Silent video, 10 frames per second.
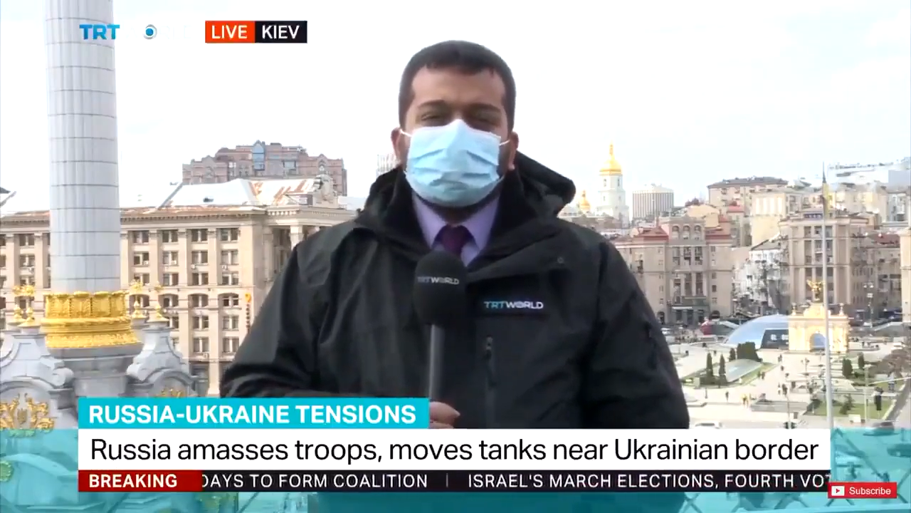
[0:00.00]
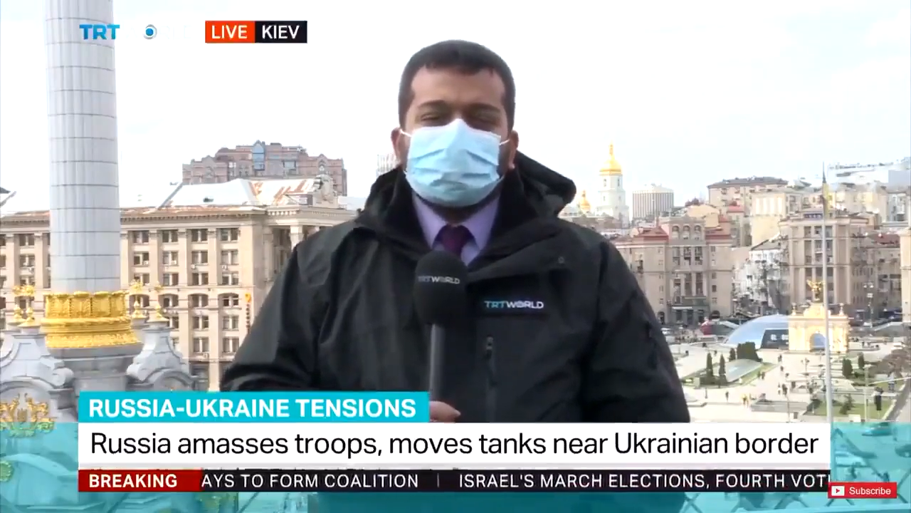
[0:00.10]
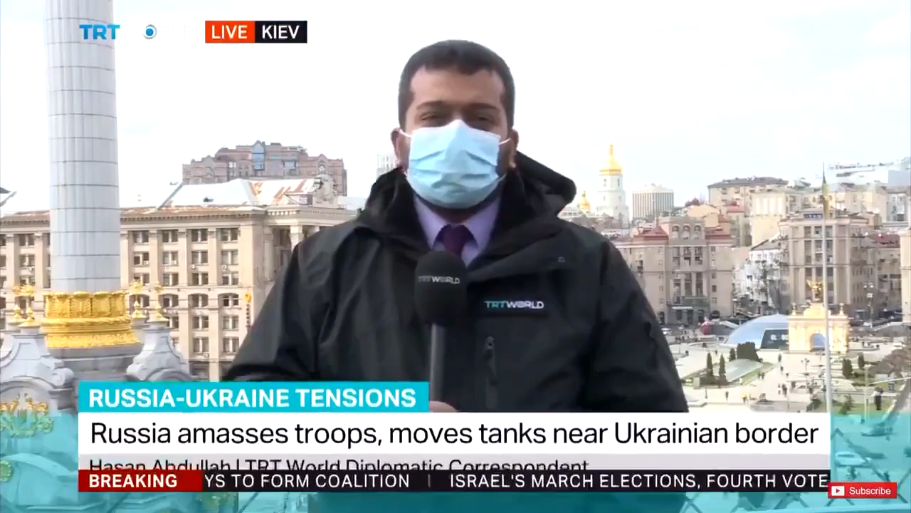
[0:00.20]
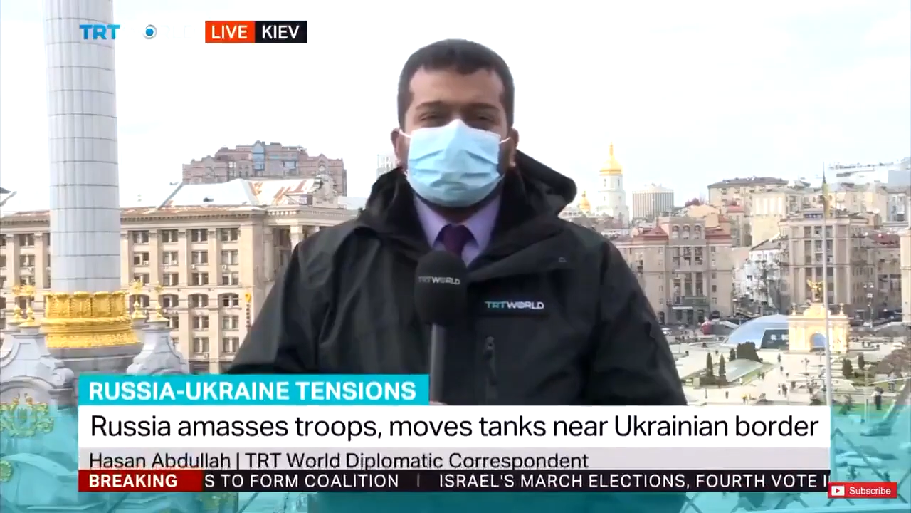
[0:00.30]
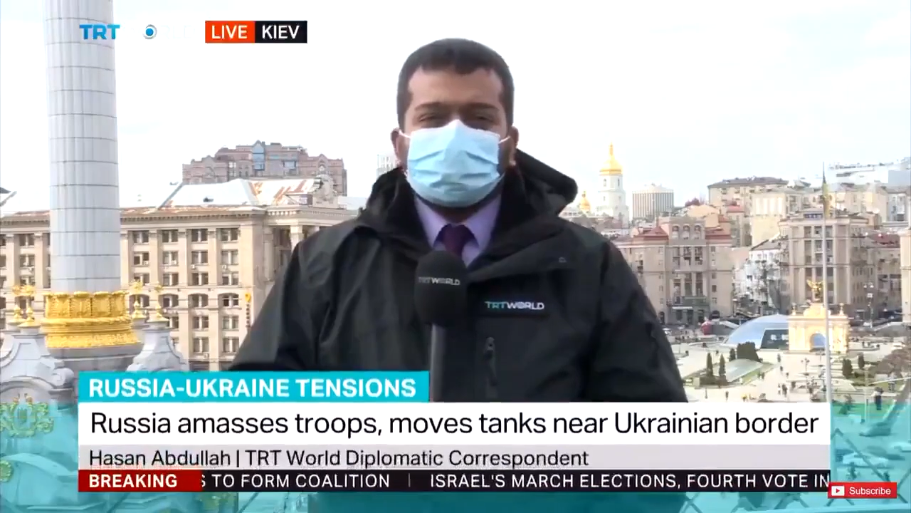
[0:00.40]

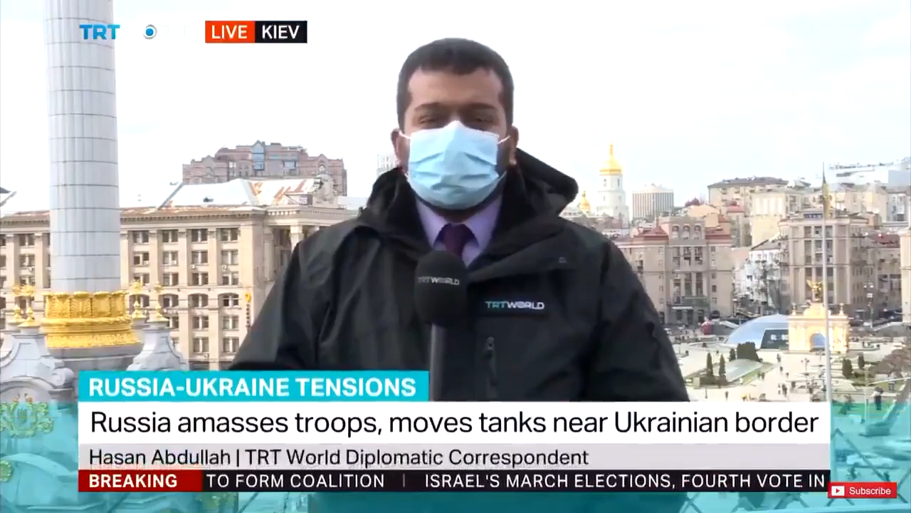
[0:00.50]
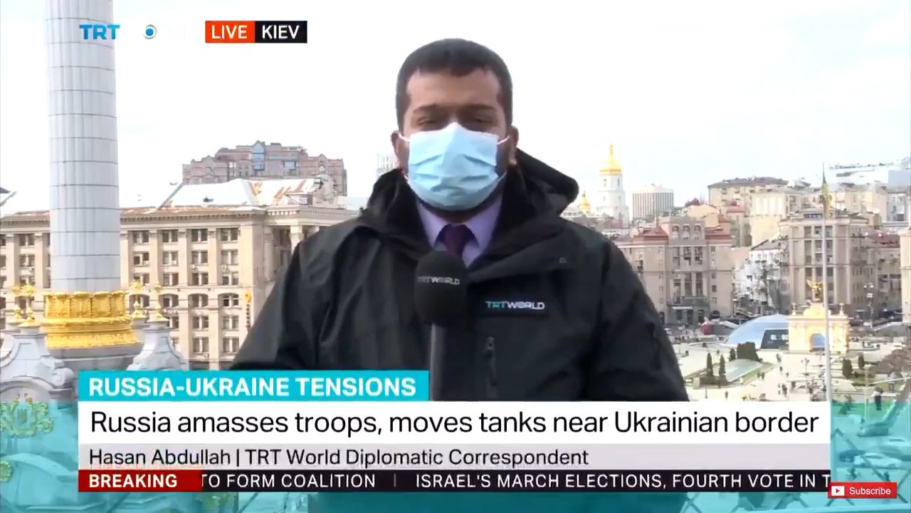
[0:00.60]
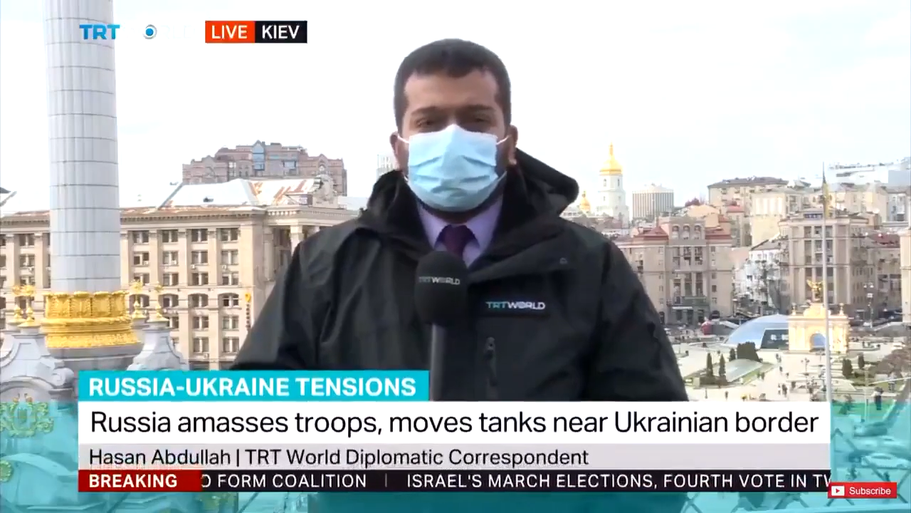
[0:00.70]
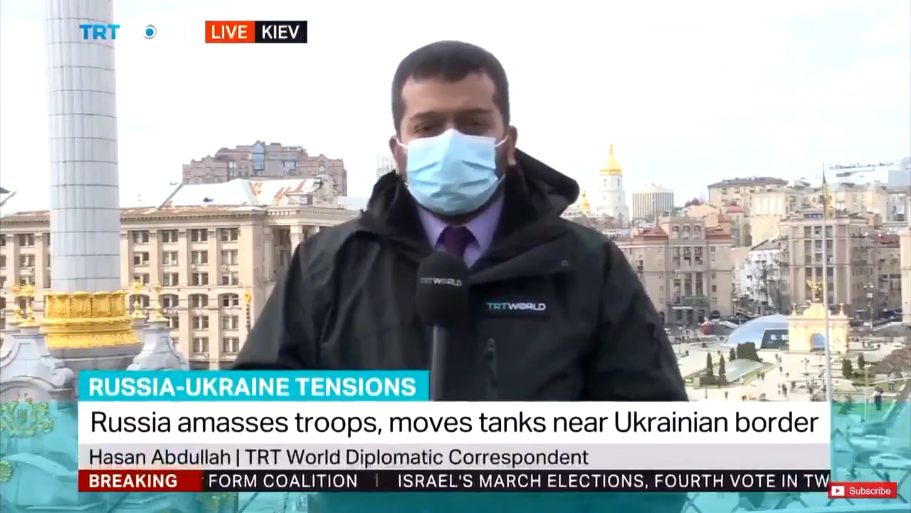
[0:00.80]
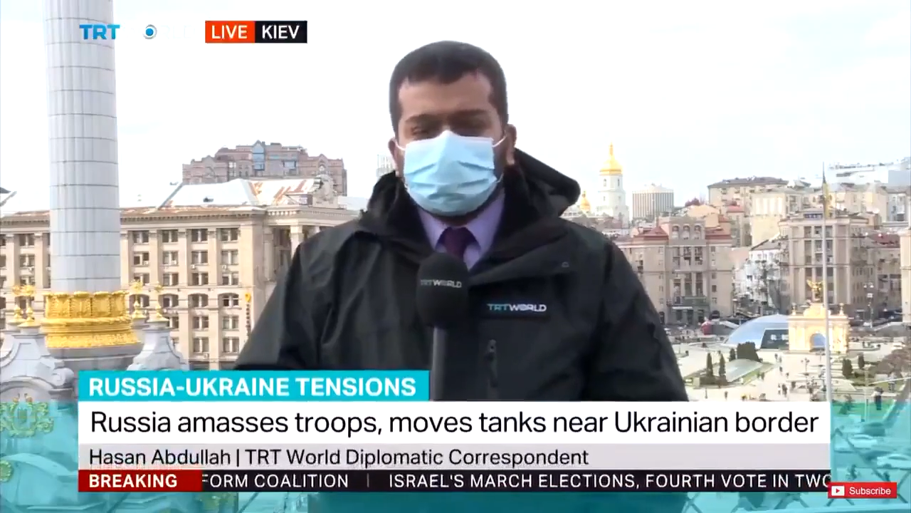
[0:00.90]
is that
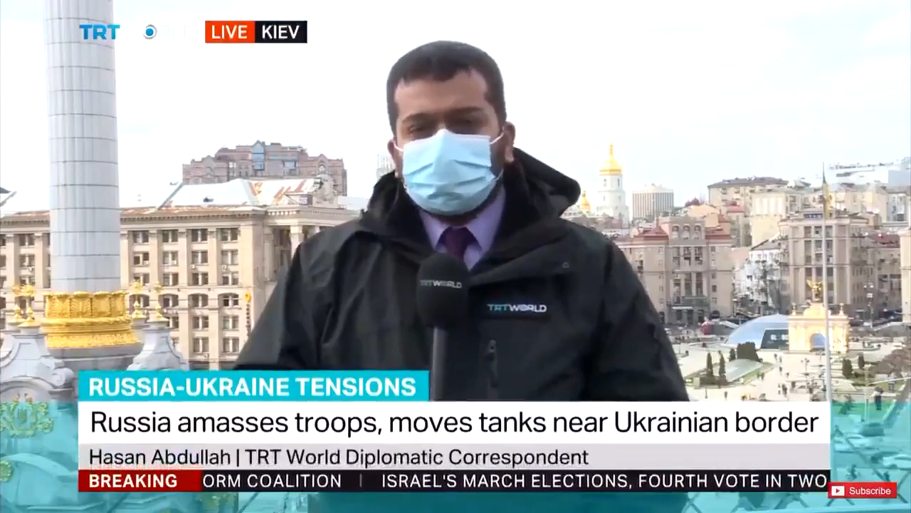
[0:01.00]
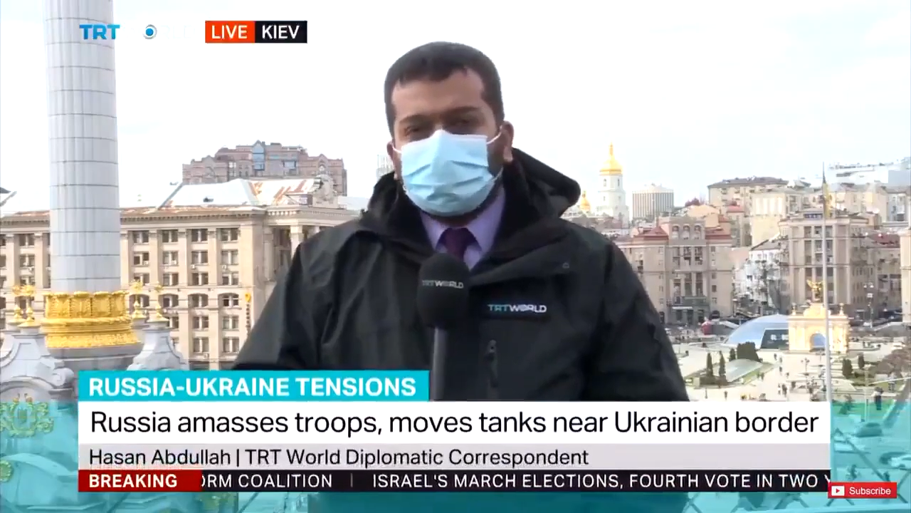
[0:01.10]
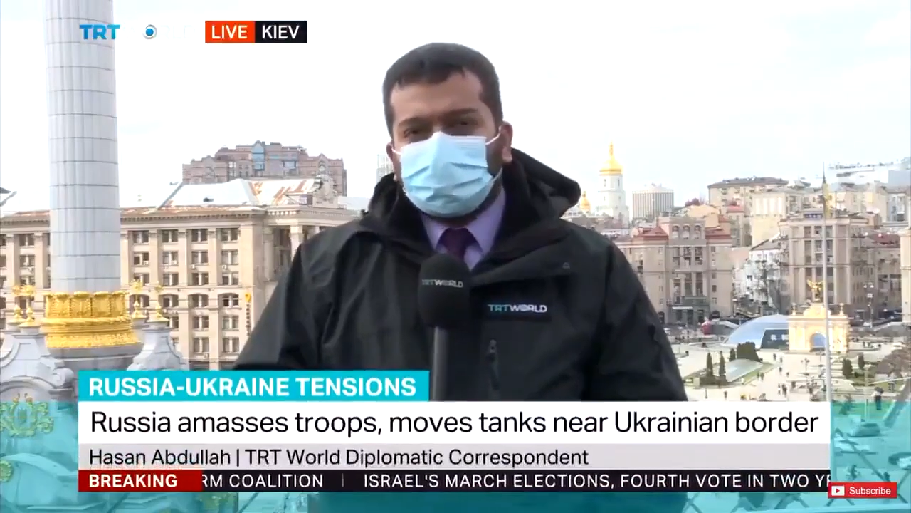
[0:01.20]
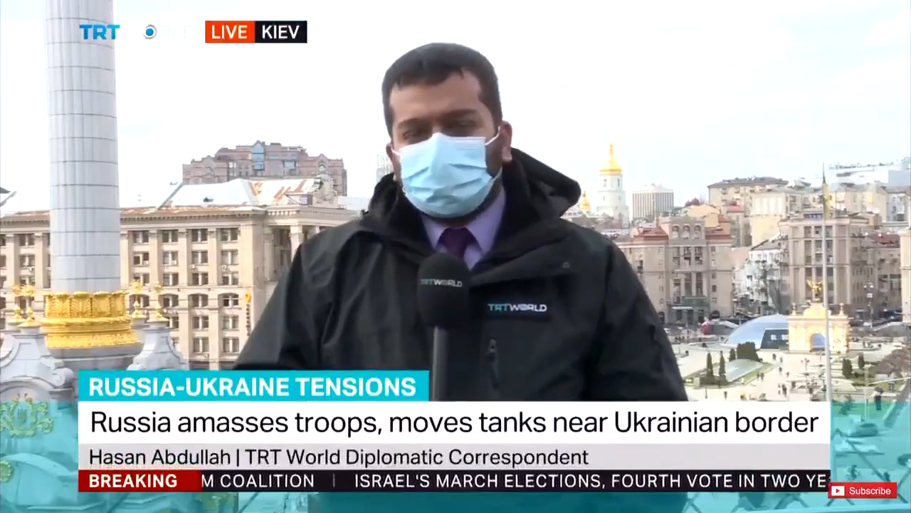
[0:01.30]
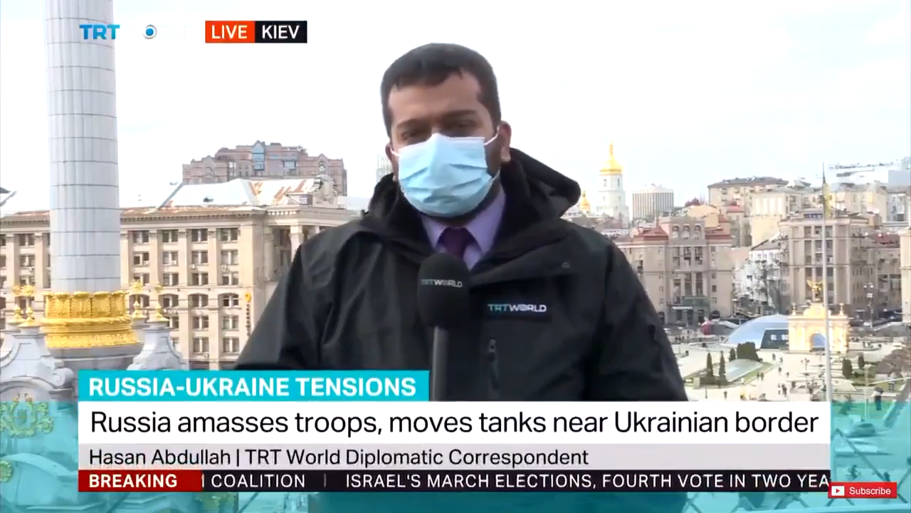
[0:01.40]

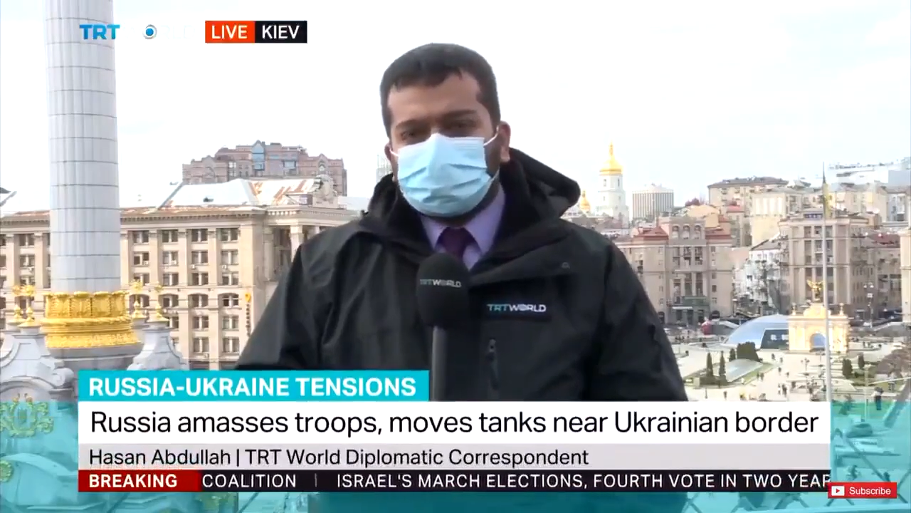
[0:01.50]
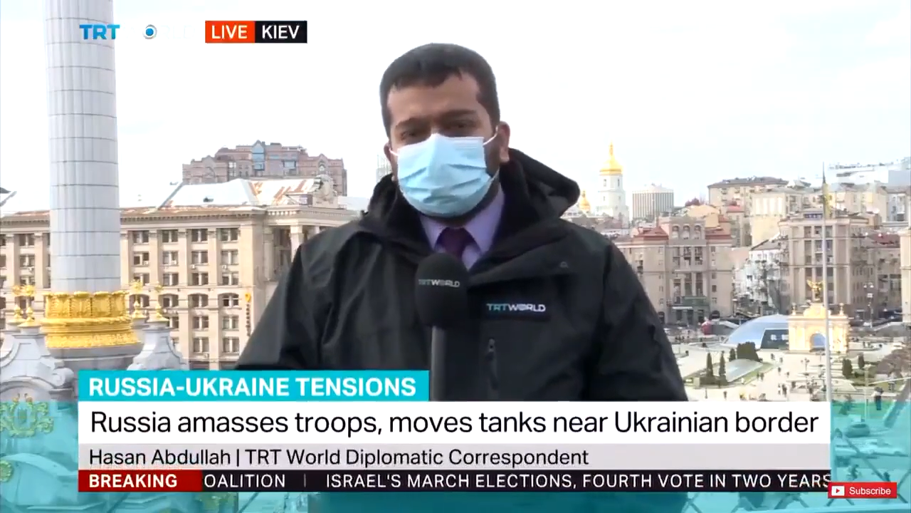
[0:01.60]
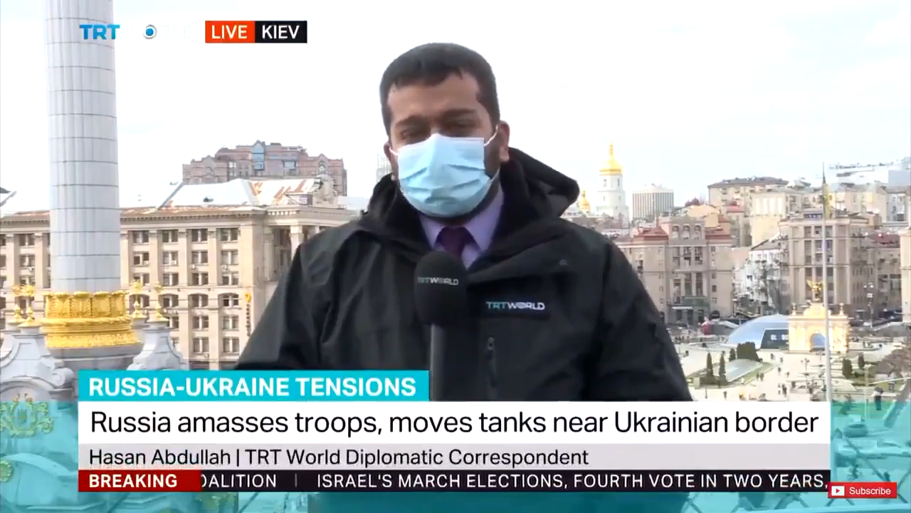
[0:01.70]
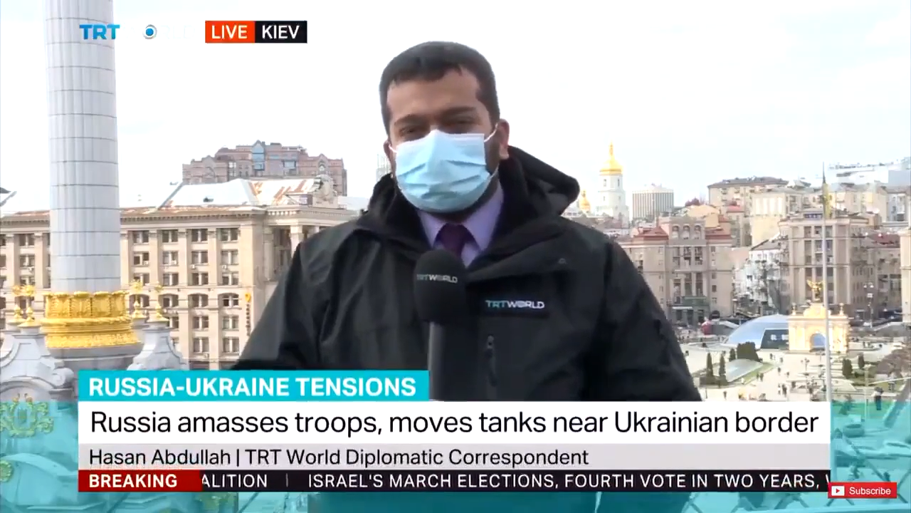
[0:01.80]
Russia wants to